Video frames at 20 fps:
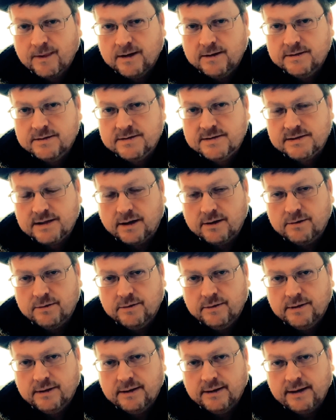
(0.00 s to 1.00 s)
So
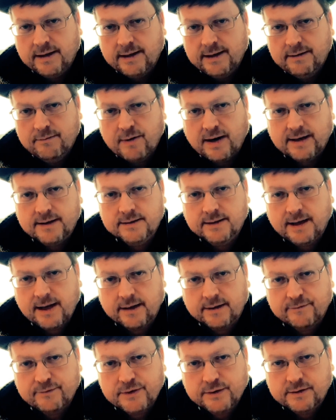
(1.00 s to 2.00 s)
he reckoned, again,
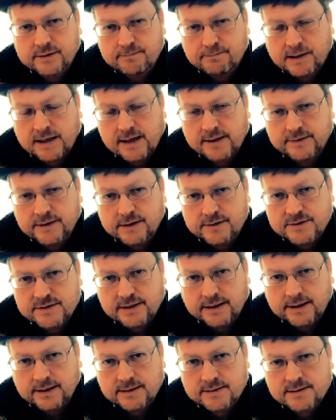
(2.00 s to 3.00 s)
if you combine those
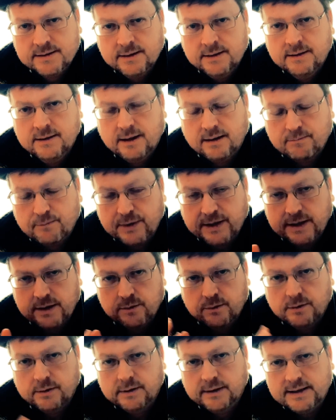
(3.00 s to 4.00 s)
things and bring it
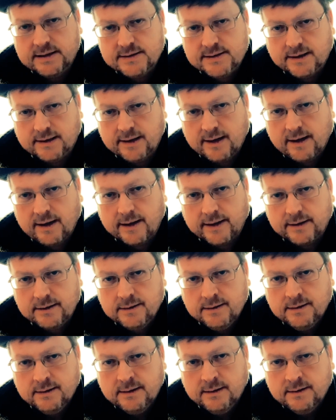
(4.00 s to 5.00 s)
all into line,
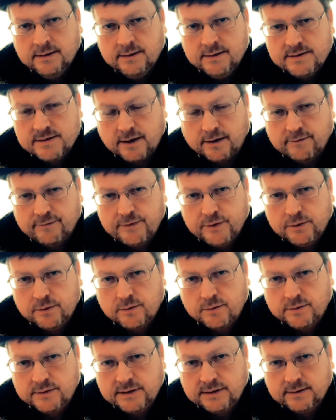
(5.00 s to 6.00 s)
so if
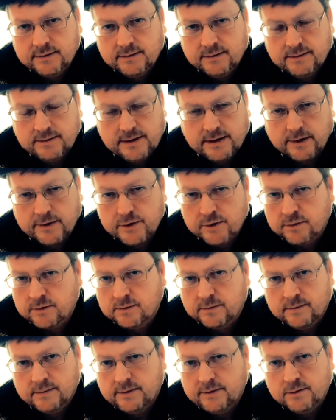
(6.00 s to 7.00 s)
you're born
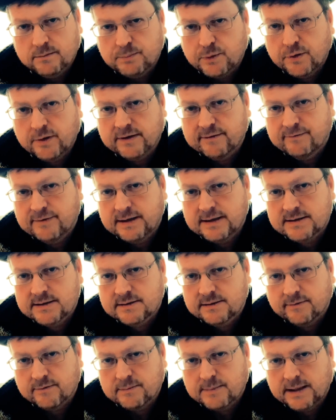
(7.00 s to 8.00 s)
on the 1st
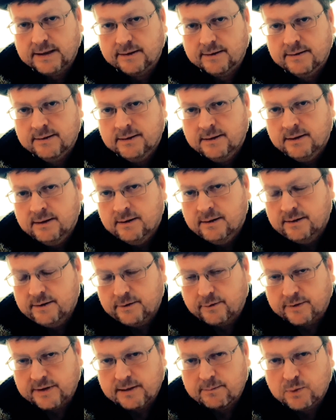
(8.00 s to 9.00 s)
of the month,
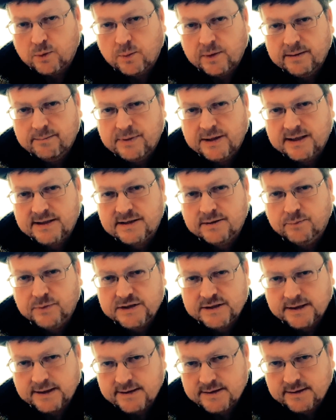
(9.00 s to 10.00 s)
you're a number 1 person, which
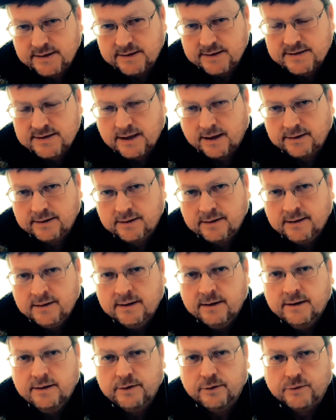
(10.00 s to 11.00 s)
links to the sun,
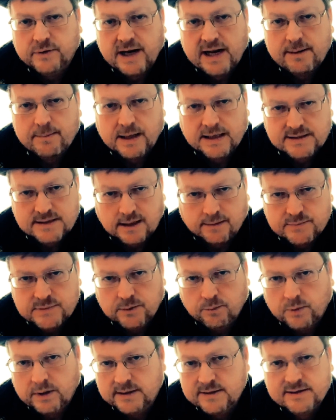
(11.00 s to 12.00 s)
your name adds up to
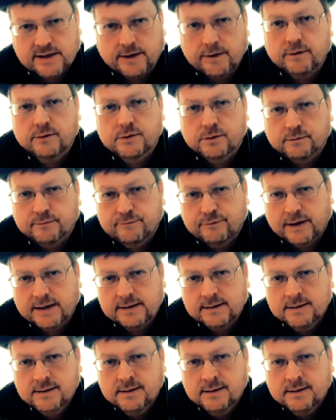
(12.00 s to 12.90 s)
1, say you're called Fred,